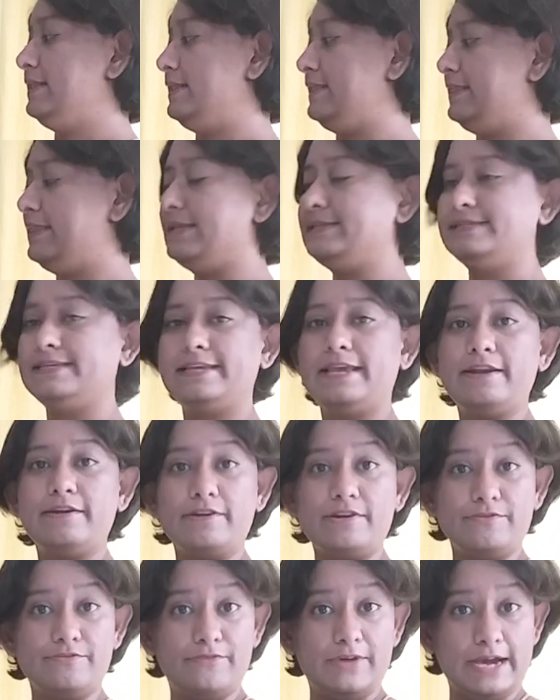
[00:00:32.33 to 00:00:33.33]
Let's again
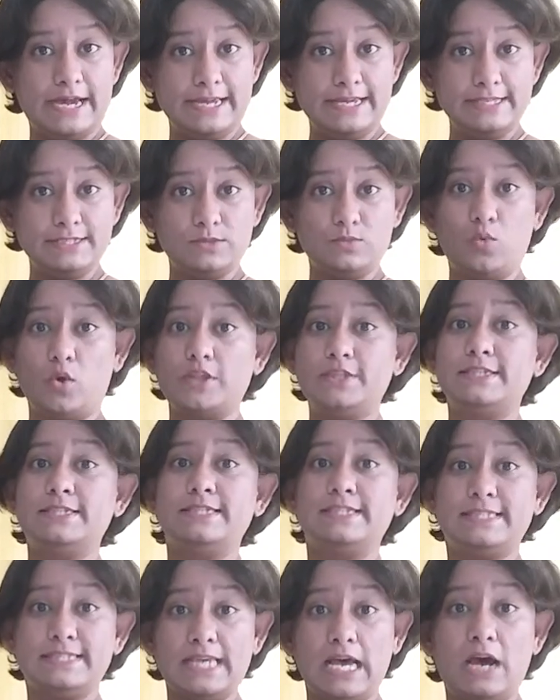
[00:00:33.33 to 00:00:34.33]
revise what
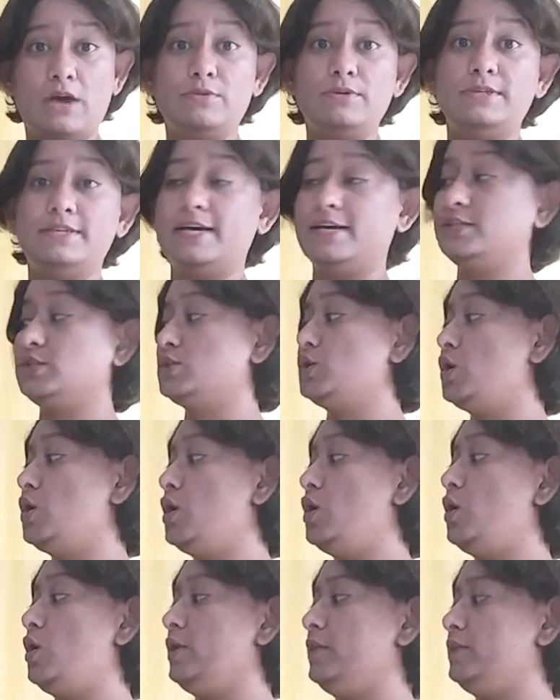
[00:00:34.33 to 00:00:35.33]
sound does
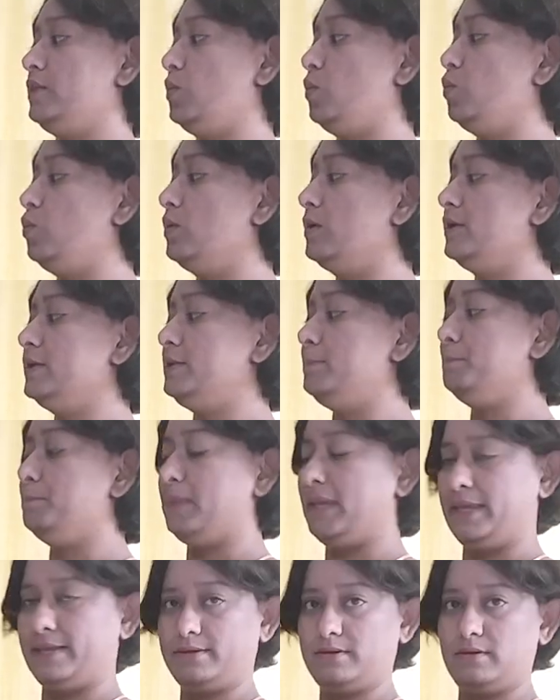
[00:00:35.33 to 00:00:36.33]
the word
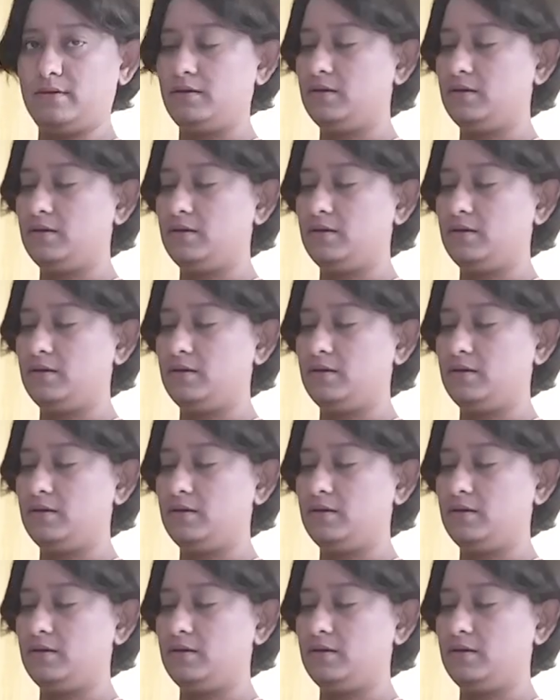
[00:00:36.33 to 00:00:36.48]
make.